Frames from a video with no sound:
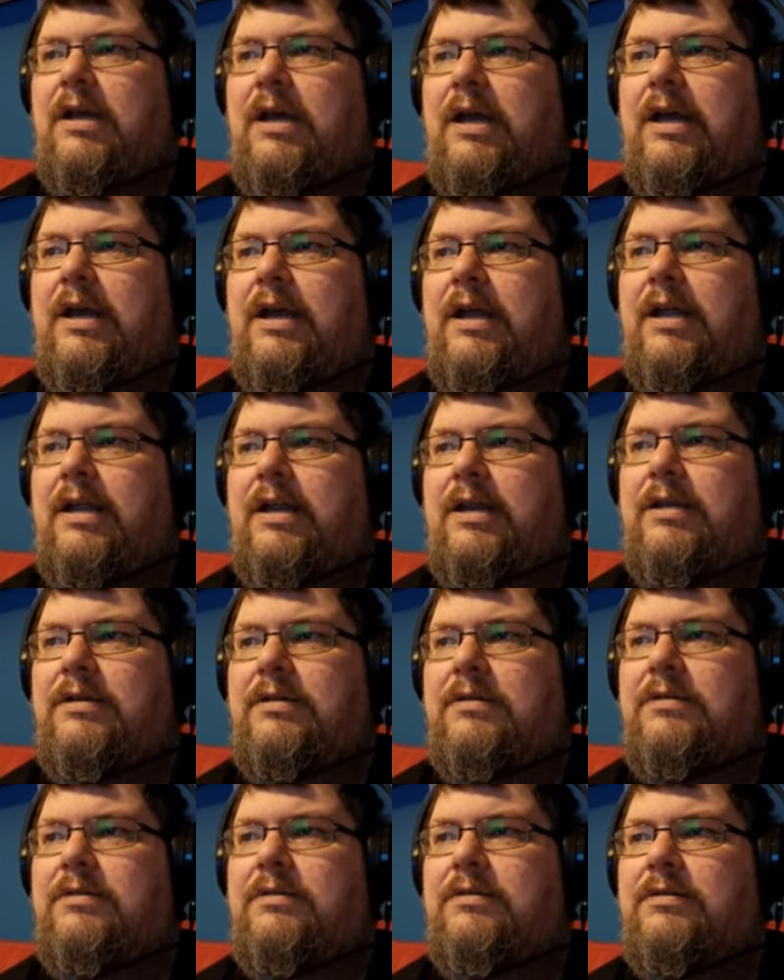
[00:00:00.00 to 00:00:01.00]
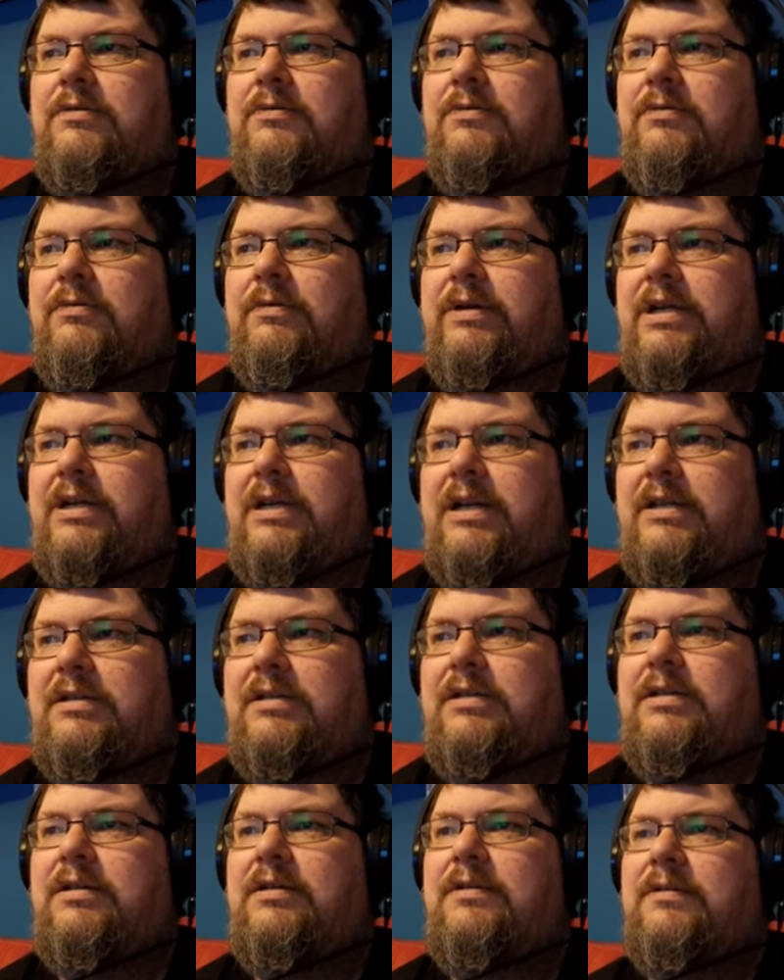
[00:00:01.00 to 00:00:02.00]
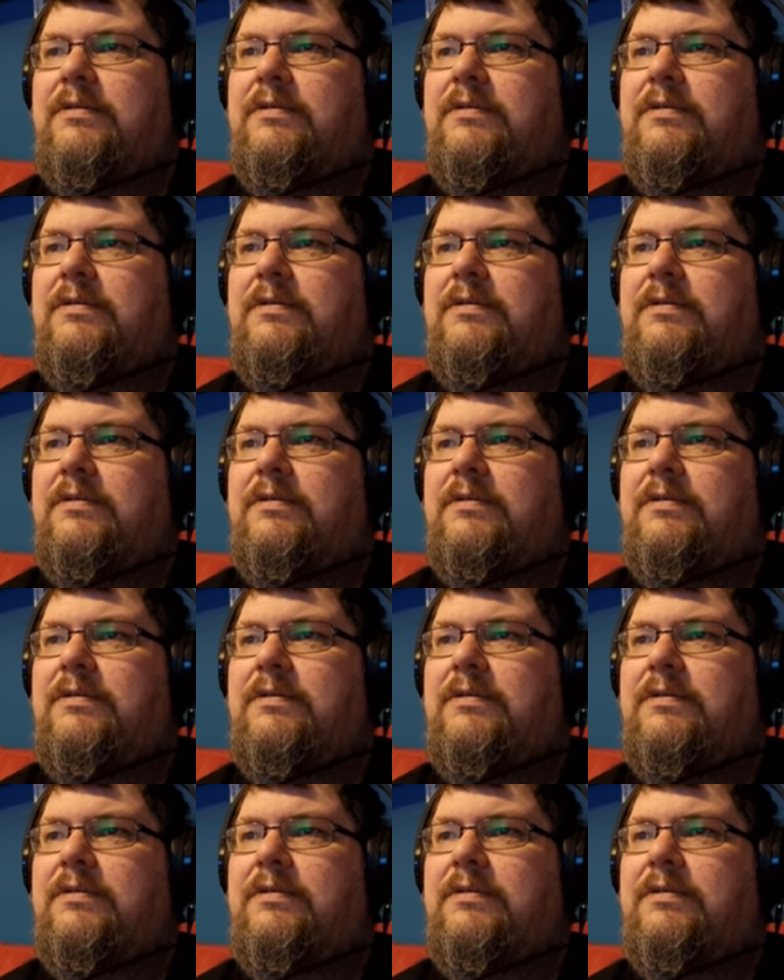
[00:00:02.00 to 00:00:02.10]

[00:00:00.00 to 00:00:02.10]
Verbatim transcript: and read it.